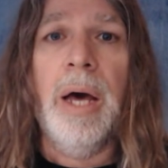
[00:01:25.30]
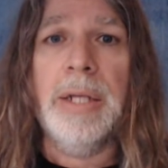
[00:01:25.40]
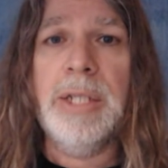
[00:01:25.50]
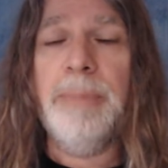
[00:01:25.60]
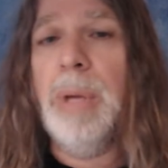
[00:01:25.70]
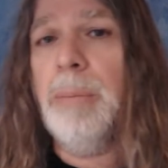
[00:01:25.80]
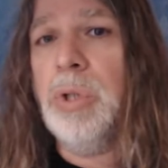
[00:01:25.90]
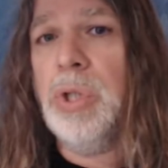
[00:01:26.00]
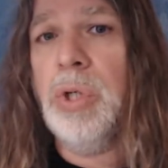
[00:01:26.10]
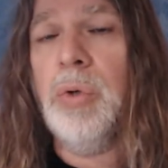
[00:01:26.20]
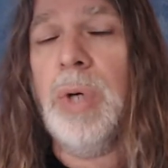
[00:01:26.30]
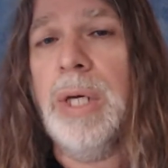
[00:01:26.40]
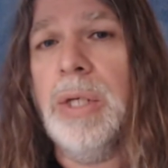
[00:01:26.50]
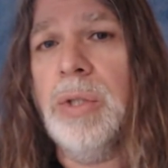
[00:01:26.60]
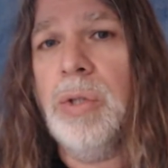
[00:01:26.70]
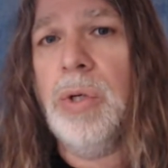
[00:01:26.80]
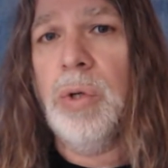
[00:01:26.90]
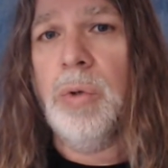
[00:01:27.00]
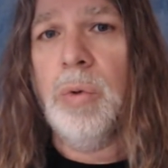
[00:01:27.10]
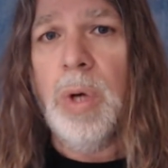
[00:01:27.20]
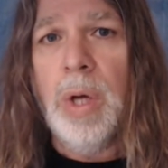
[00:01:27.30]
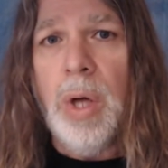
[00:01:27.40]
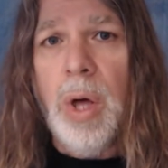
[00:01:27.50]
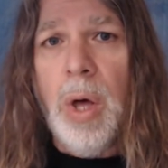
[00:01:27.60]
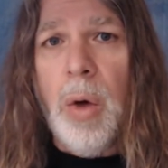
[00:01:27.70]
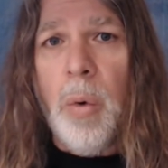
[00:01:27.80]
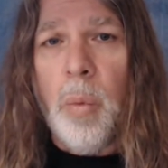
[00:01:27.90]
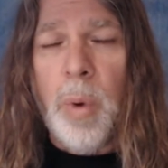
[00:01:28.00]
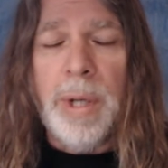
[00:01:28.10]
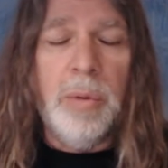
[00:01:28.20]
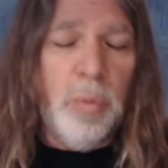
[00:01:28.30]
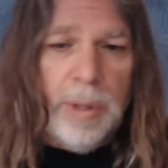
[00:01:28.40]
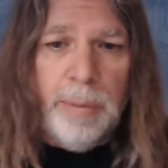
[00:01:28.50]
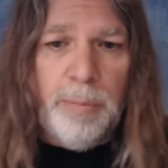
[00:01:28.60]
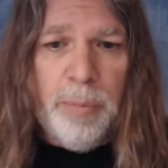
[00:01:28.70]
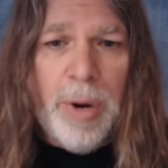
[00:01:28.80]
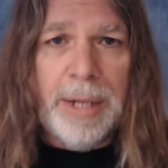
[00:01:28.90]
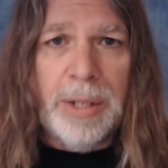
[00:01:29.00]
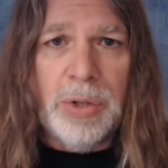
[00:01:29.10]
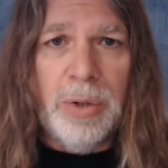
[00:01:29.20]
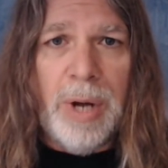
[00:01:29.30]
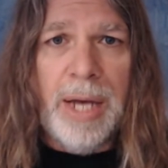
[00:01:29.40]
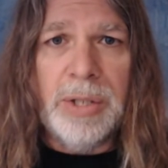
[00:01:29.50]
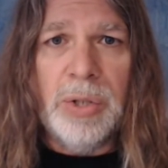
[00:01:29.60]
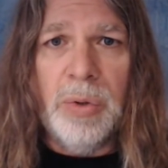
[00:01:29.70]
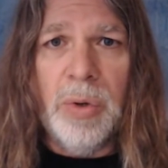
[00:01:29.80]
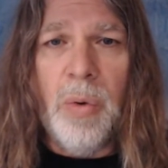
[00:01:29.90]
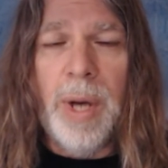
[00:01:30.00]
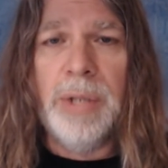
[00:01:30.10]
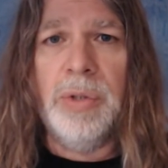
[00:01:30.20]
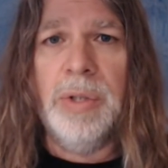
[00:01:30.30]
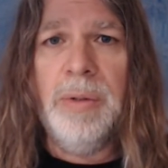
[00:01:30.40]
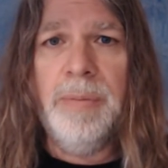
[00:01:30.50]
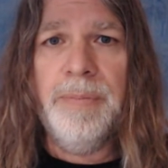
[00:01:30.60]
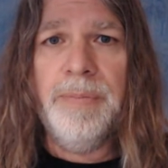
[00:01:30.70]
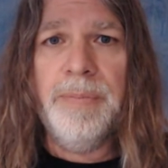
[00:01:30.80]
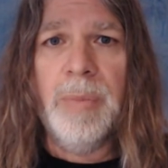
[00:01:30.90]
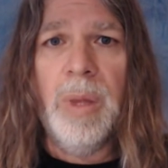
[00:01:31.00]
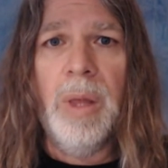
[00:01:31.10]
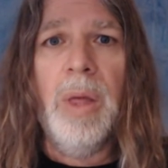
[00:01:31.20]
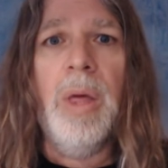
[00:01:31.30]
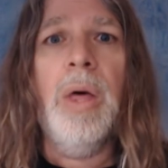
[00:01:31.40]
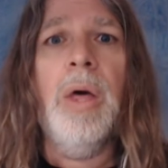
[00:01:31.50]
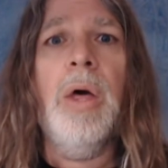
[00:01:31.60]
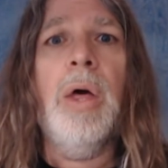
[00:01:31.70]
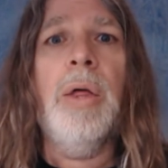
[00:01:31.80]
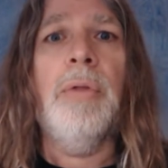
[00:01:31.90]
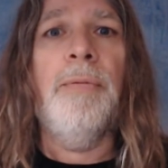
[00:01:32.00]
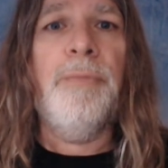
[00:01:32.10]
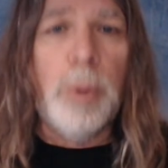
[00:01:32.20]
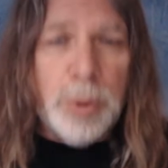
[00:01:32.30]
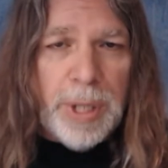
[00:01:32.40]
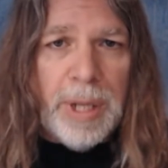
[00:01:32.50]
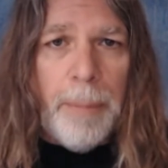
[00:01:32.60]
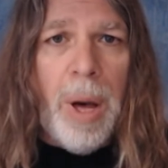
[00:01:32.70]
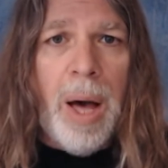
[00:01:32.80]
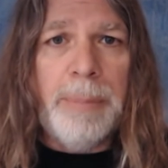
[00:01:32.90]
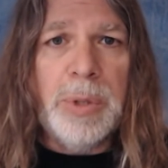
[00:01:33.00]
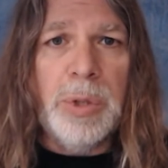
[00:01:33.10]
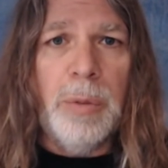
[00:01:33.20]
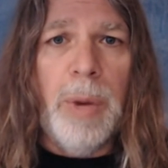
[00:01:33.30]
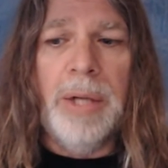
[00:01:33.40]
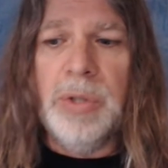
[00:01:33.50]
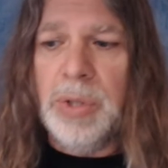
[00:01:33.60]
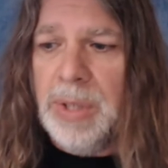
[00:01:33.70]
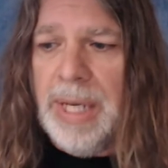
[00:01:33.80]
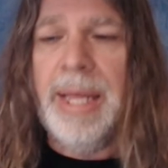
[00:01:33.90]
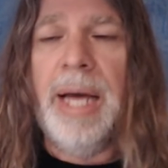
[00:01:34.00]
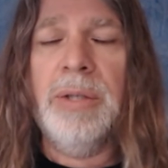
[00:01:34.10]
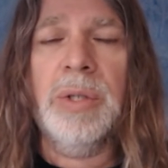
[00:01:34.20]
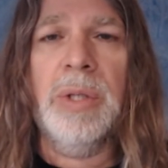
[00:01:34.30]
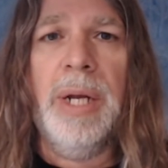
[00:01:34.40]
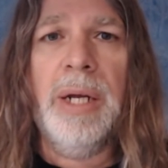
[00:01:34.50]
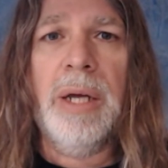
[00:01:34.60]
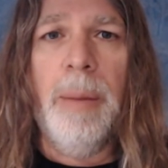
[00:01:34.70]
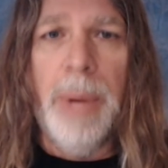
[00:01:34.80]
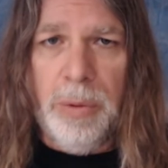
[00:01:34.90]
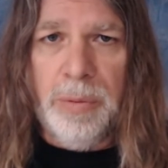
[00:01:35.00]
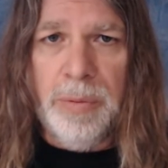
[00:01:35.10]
Tip number 2 is to, when the practitioner asks you a question, the first thing that pops in your mind, just say that. Just let it come out.